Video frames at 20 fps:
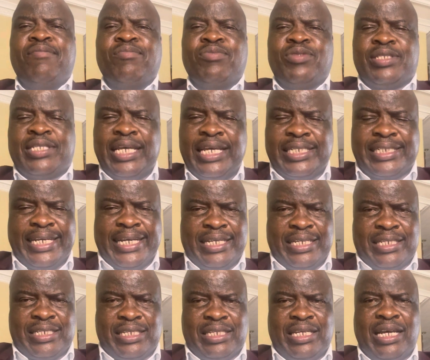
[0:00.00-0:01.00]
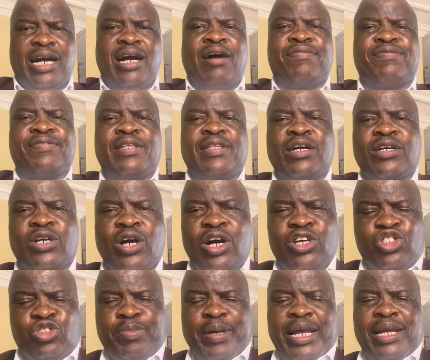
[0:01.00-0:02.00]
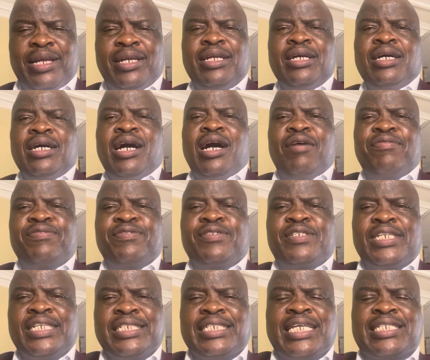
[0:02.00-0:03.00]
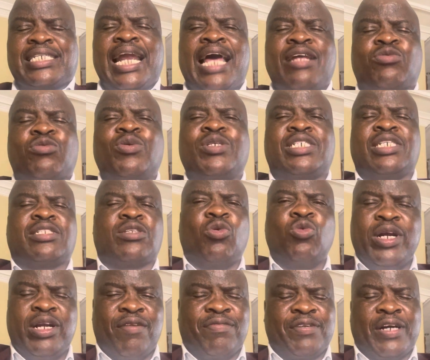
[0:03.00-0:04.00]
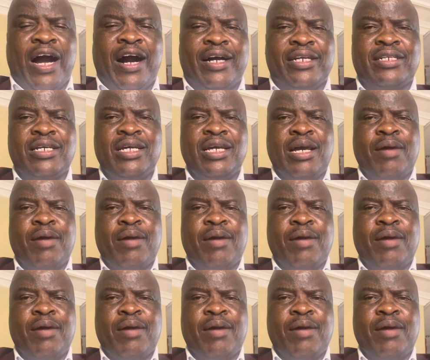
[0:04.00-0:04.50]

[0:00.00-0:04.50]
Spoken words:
teachings of the gospel of Jesus Christ, which is the word of God.